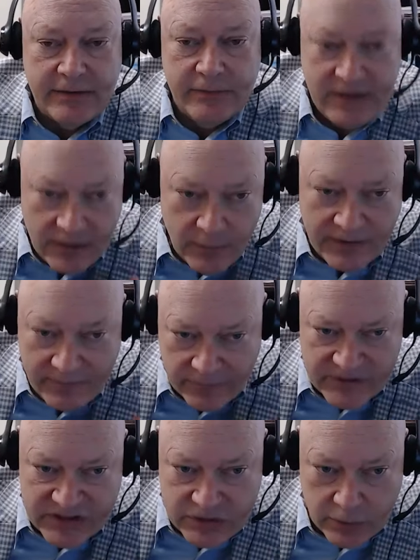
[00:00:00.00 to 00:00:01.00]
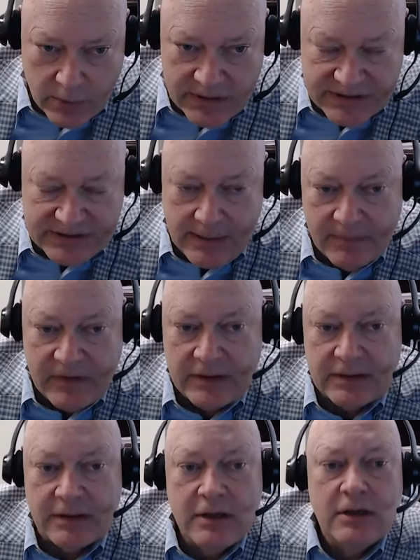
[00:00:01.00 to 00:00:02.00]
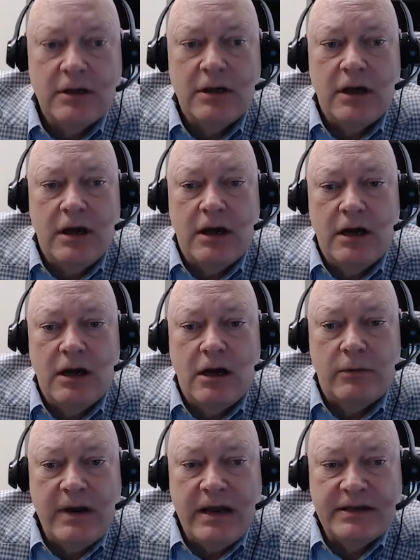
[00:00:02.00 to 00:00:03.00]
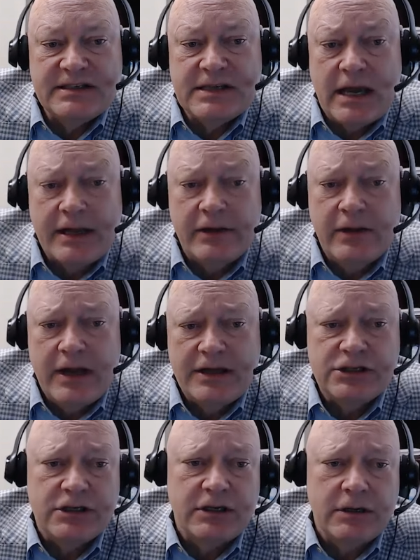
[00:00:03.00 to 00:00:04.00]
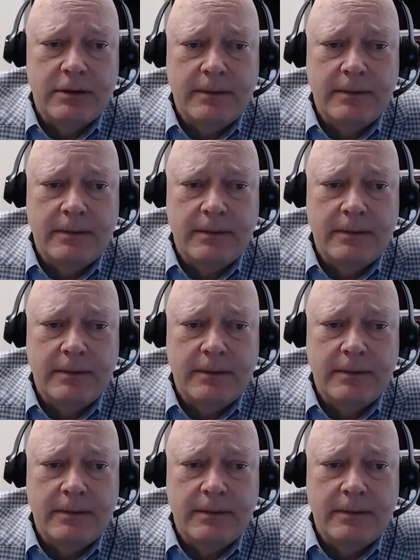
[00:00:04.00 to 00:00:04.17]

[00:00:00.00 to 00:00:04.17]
then we've restored something around psychologic